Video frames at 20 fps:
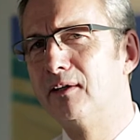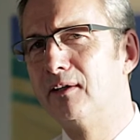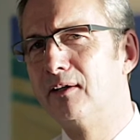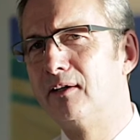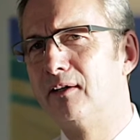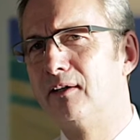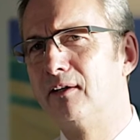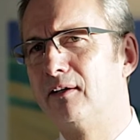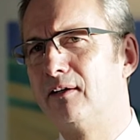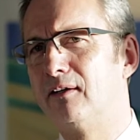
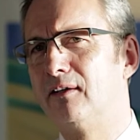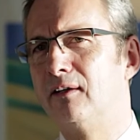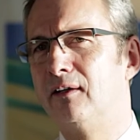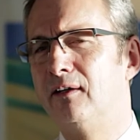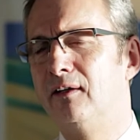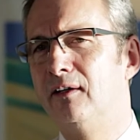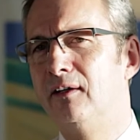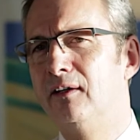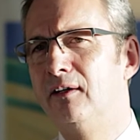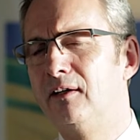
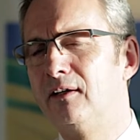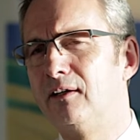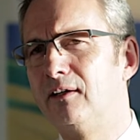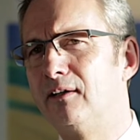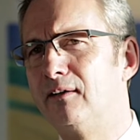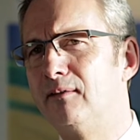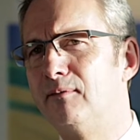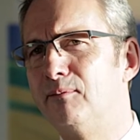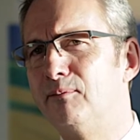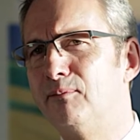
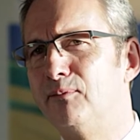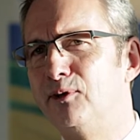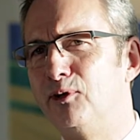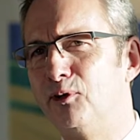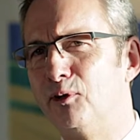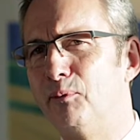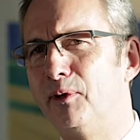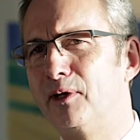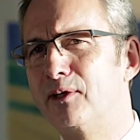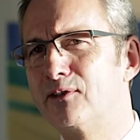and
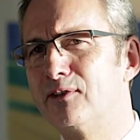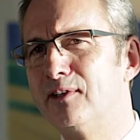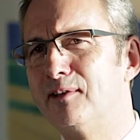you're amongst